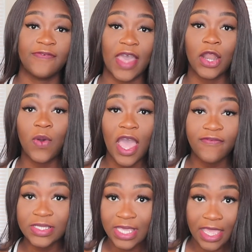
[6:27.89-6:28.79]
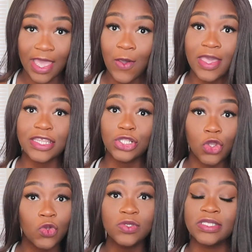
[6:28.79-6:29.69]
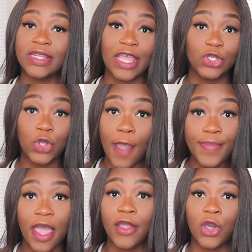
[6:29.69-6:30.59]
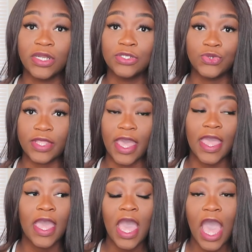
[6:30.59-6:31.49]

if I don't have to take out any loans, then I'm not going to do that.